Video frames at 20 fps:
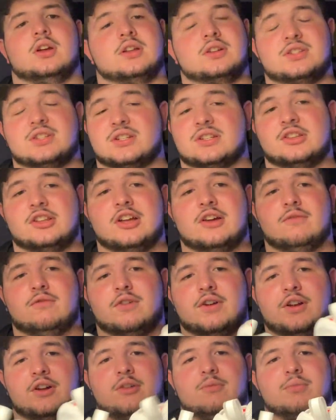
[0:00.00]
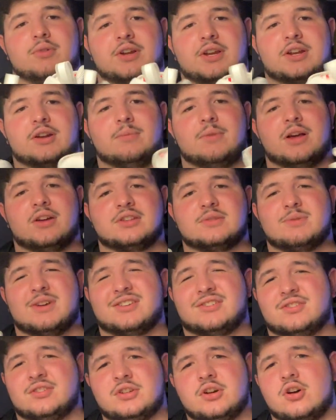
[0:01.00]
just love wearing them, breaking them out,
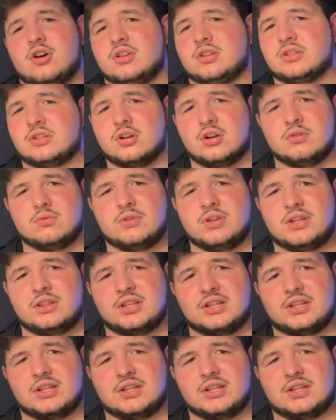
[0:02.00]
especially All Star Week.